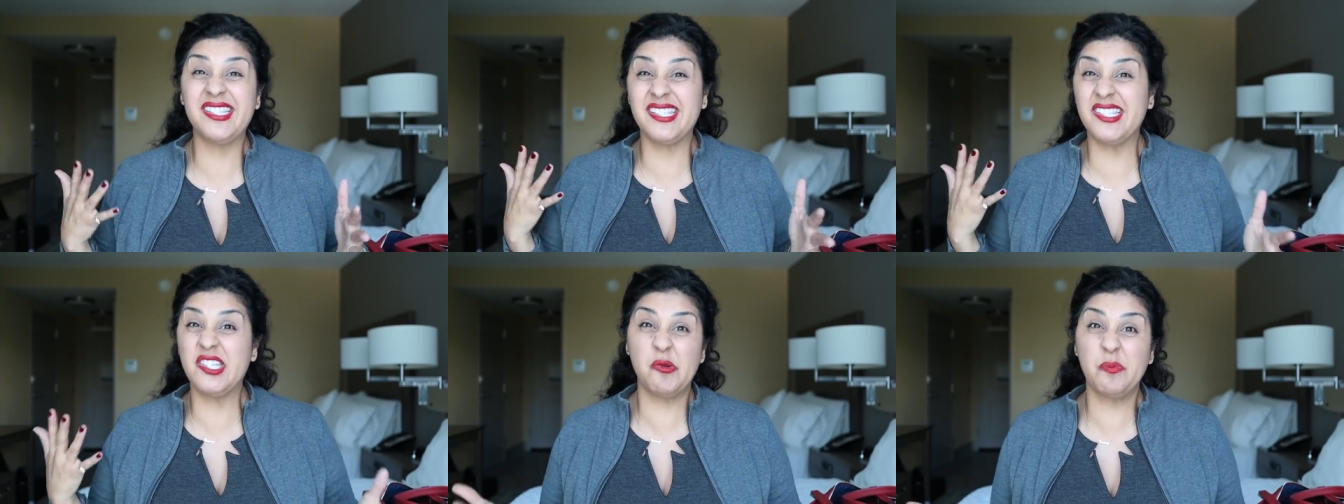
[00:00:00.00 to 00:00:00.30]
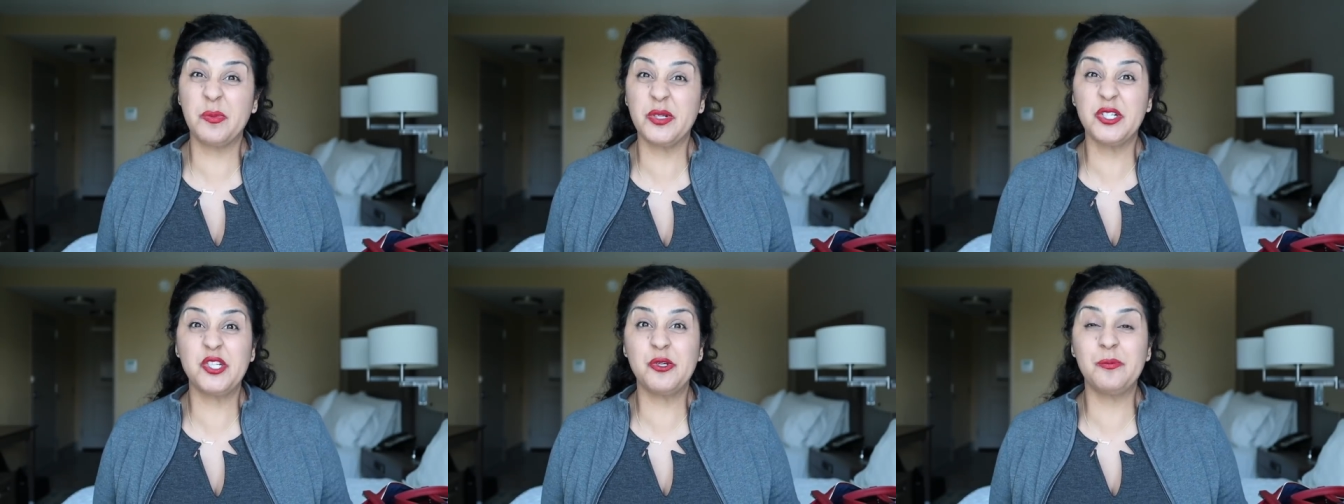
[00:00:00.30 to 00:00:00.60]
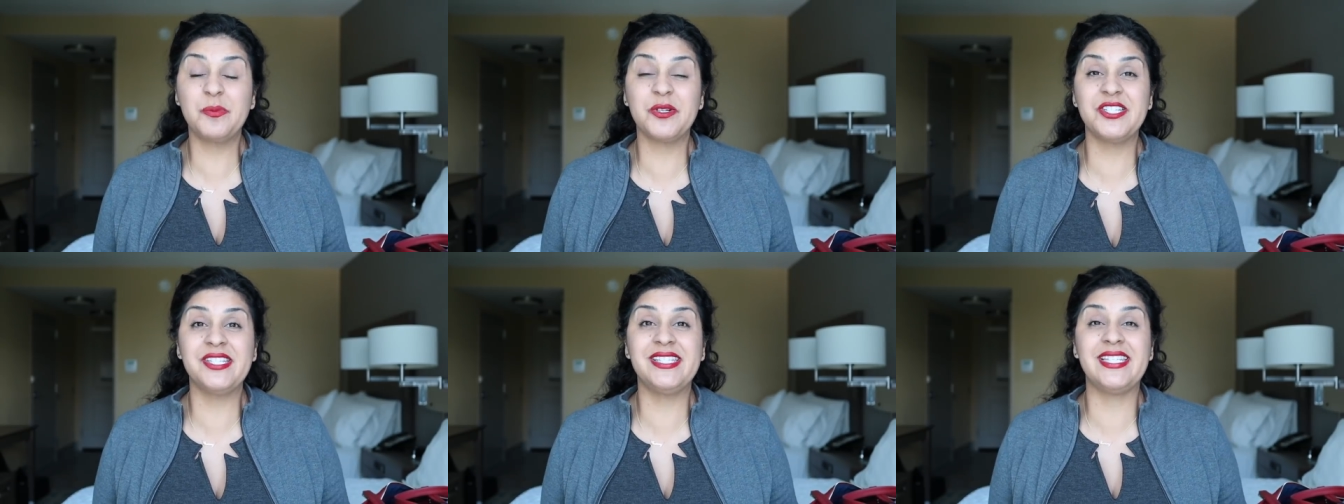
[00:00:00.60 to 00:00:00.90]
super
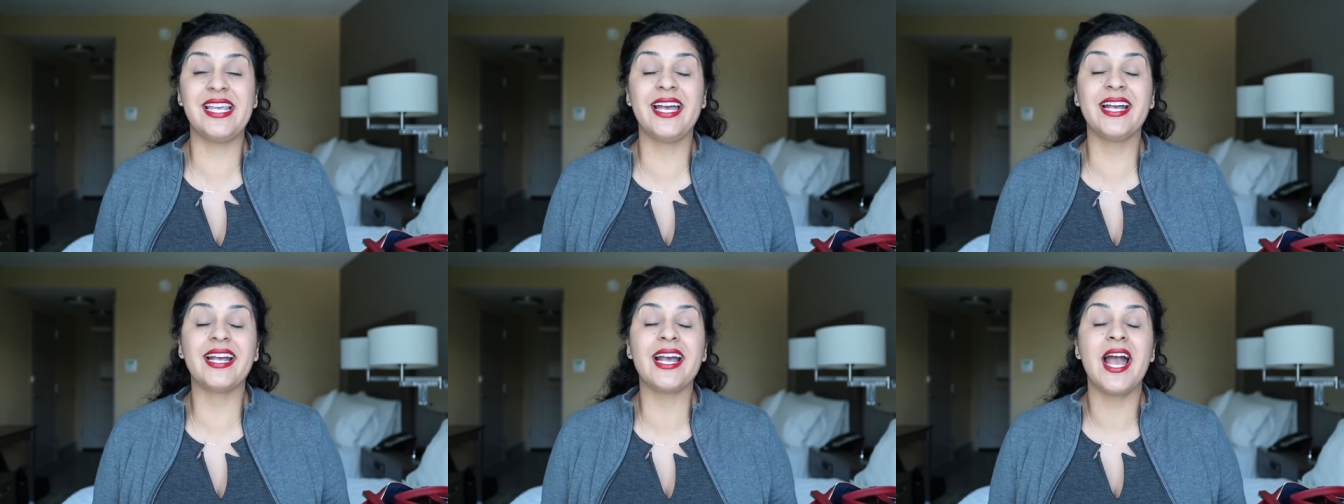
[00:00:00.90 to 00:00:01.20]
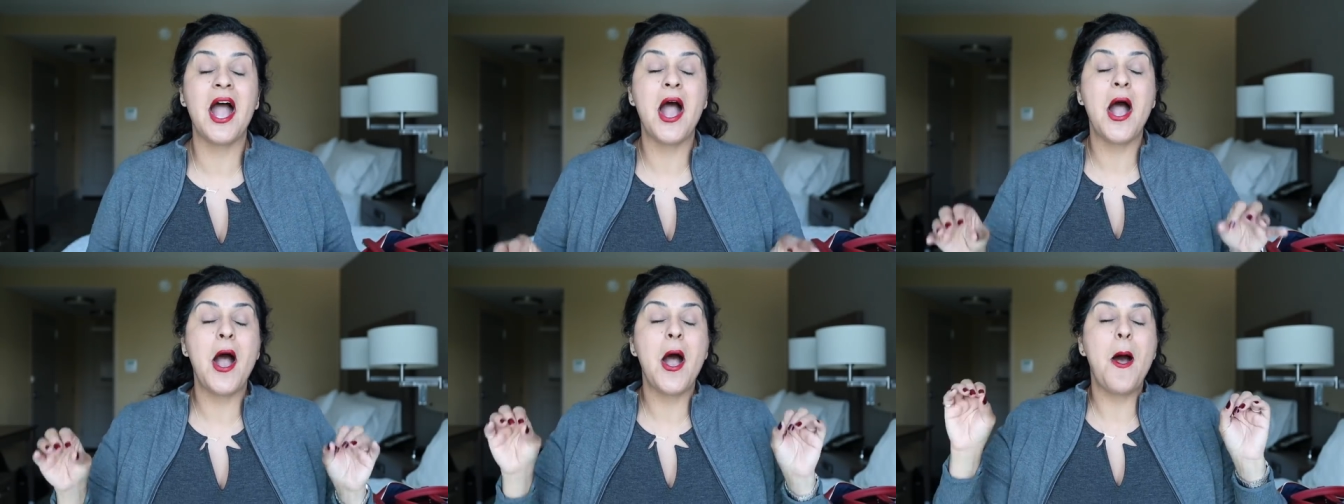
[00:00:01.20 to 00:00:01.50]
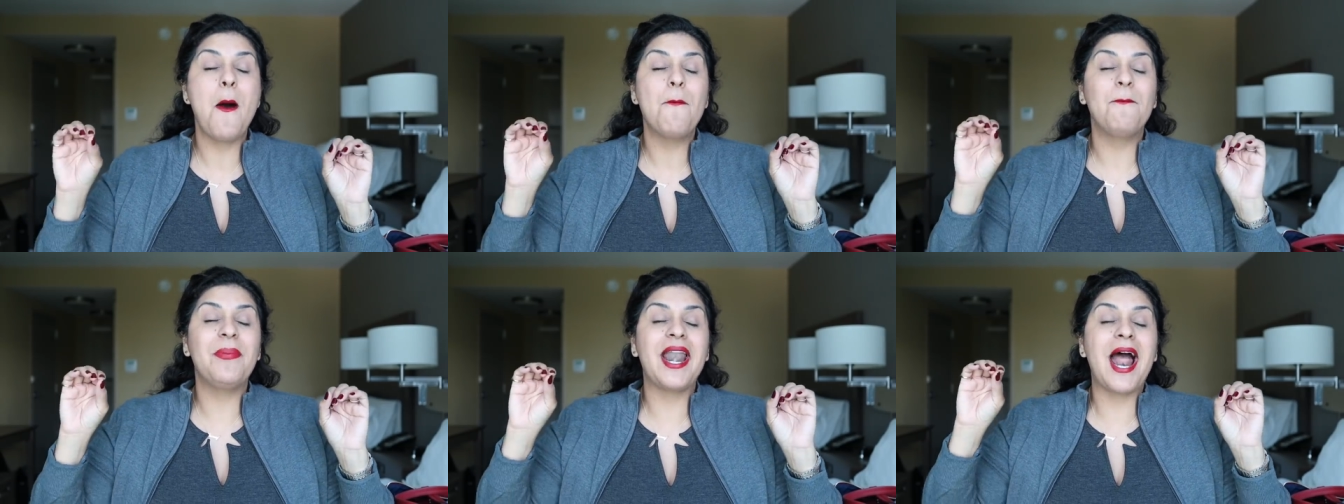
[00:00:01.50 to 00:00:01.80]
duper sick,
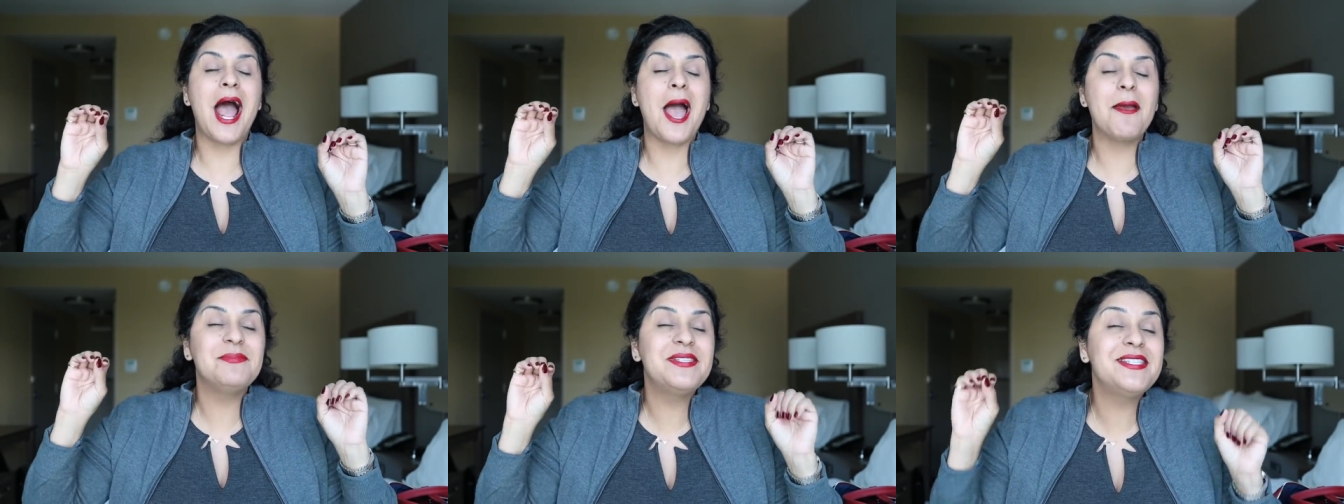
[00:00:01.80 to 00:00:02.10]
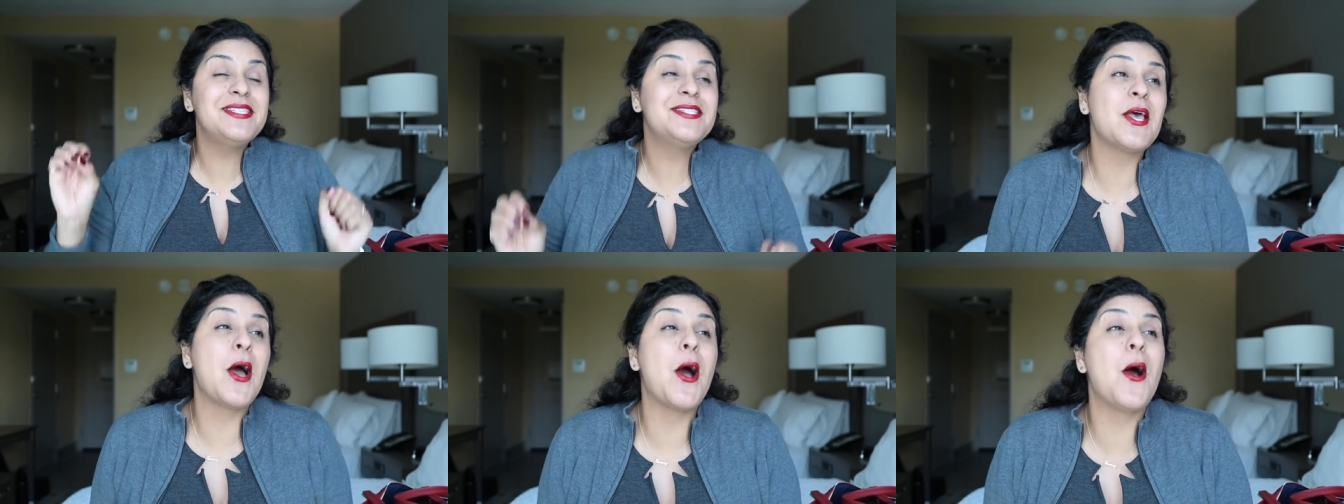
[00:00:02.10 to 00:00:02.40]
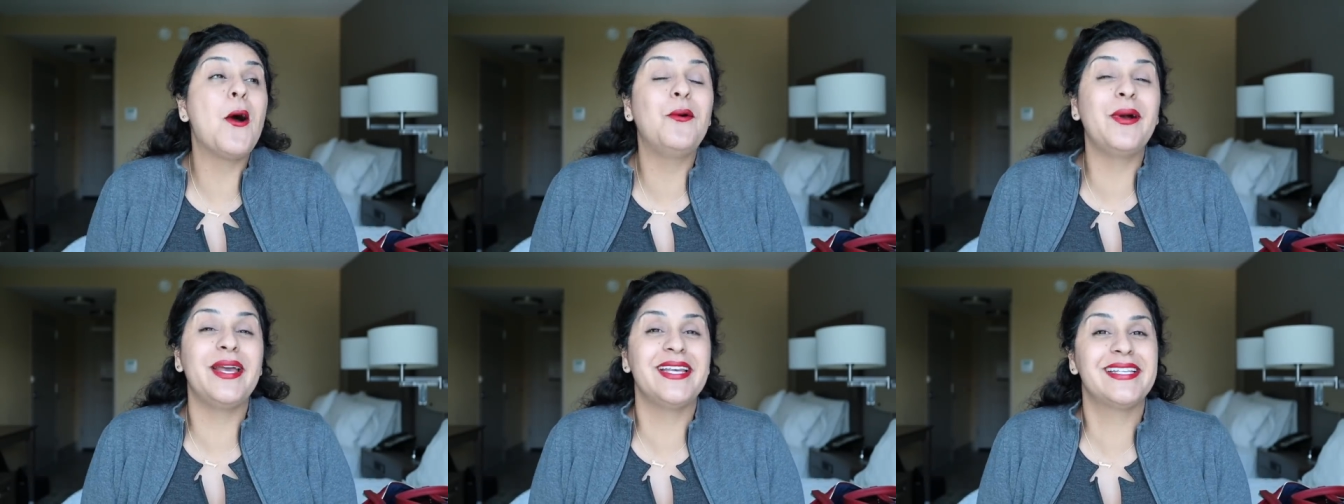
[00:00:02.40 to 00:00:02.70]
but I'm so